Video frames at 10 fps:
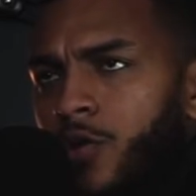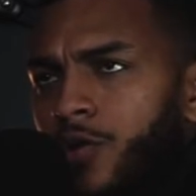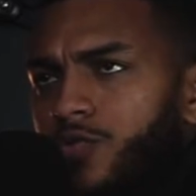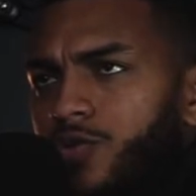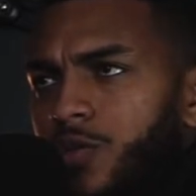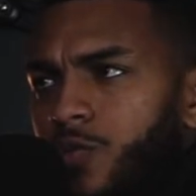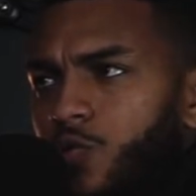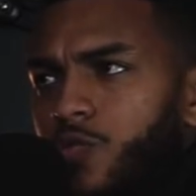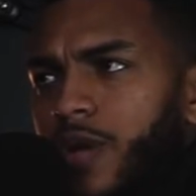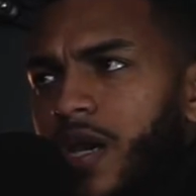someone
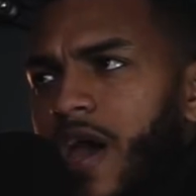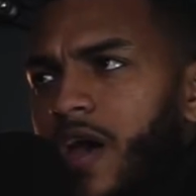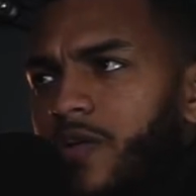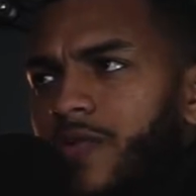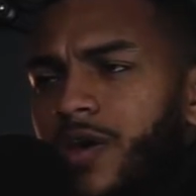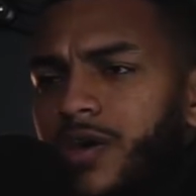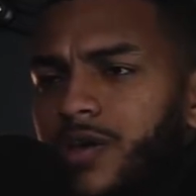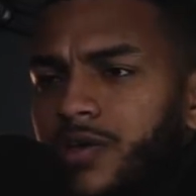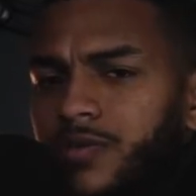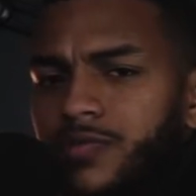who may have
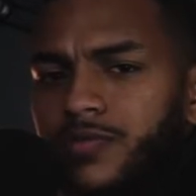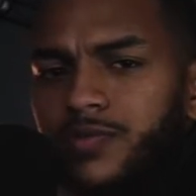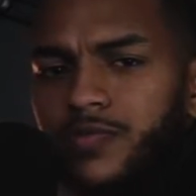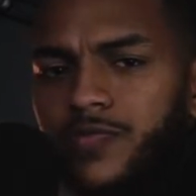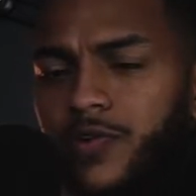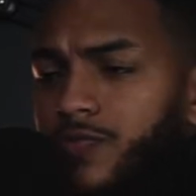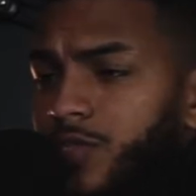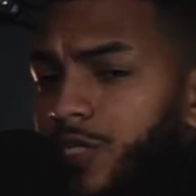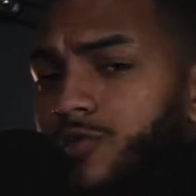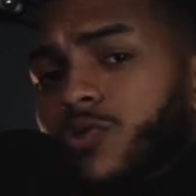
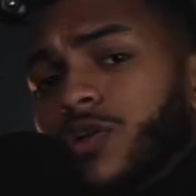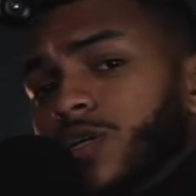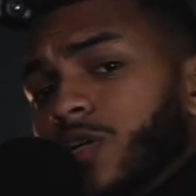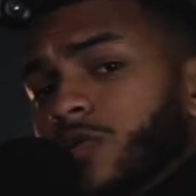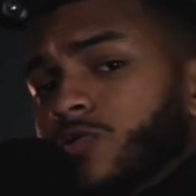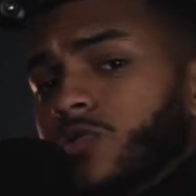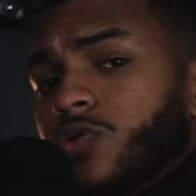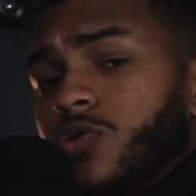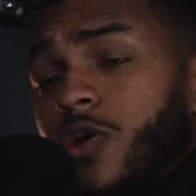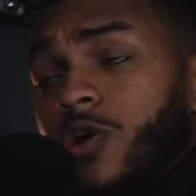15, 20 years on
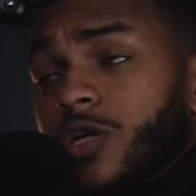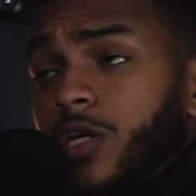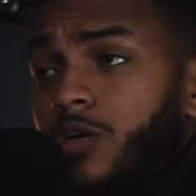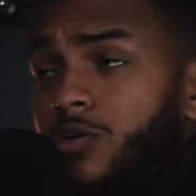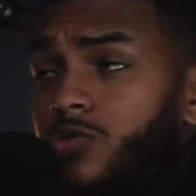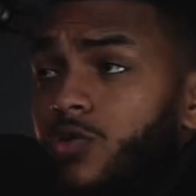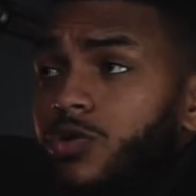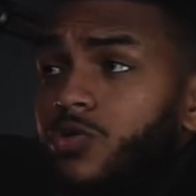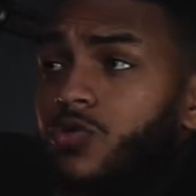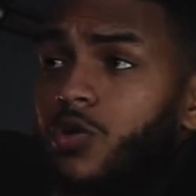you, 30 years on
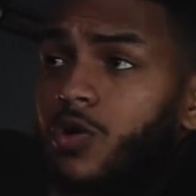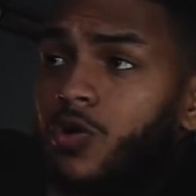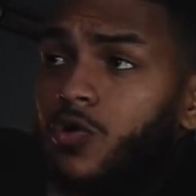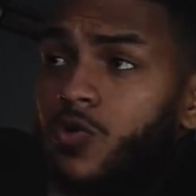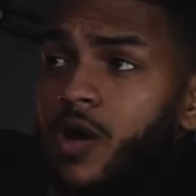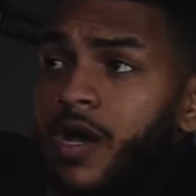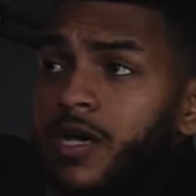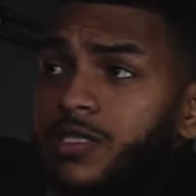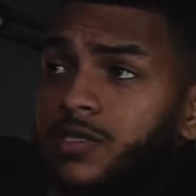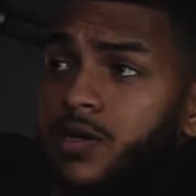you, who
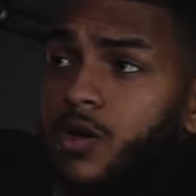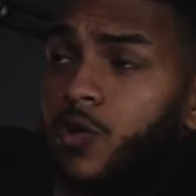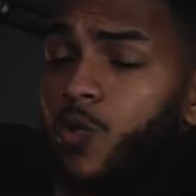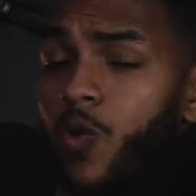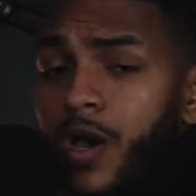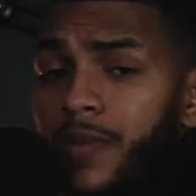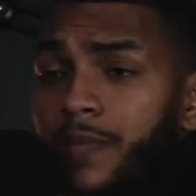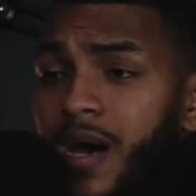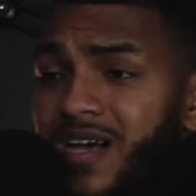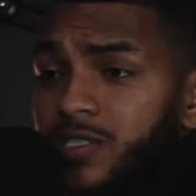has quite
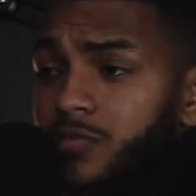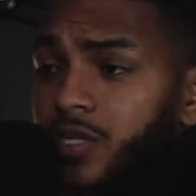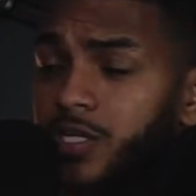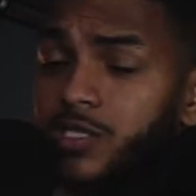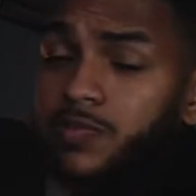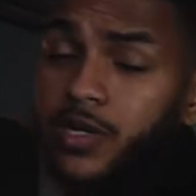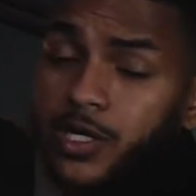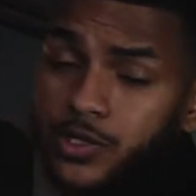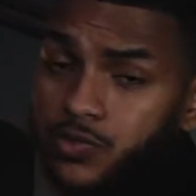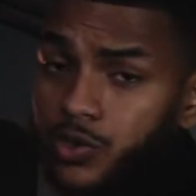possibly
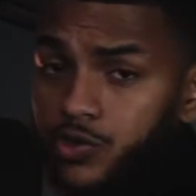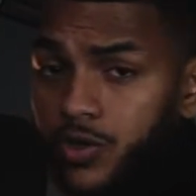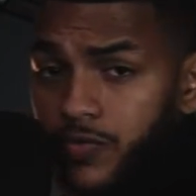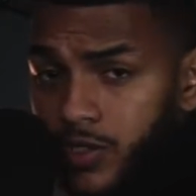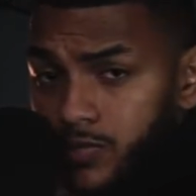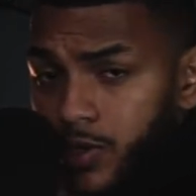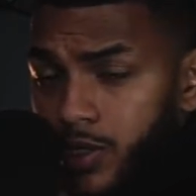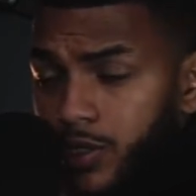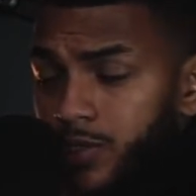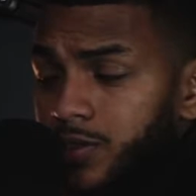experienced what you have
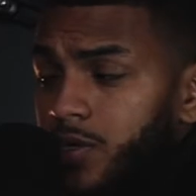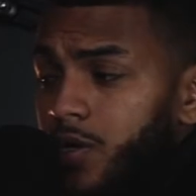experienced,